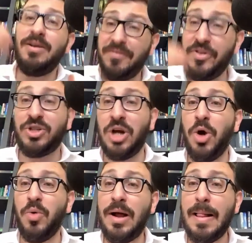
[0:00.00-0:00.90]
for
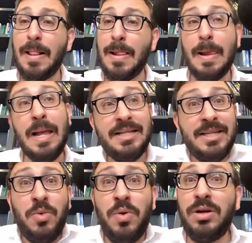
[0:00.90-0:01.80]
Torah. They
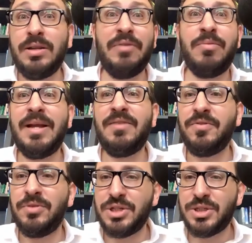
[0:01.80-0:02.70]
didn't work. They remained
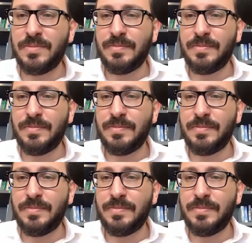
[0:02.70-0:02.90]
foolish.